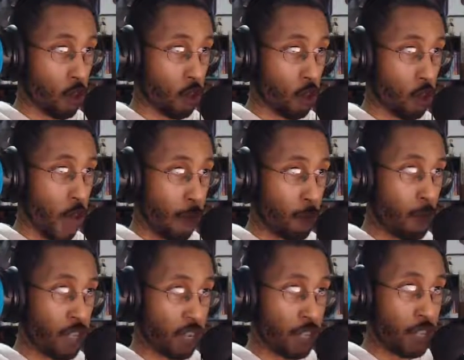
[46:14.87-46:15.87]
that
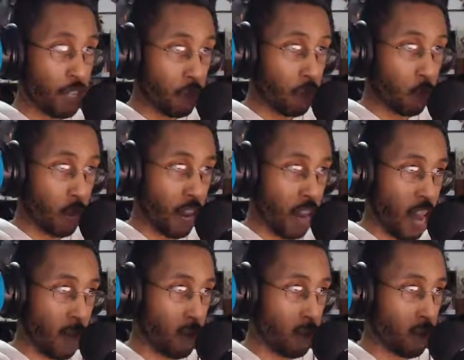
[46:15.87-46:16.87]
big a deal when it
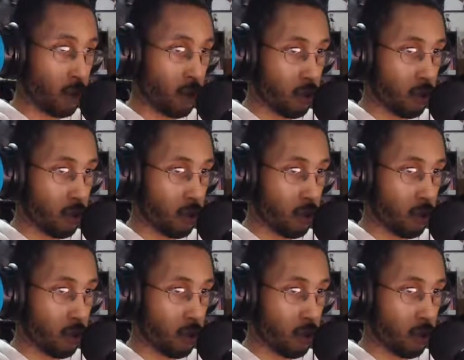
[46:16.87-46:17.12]
happened,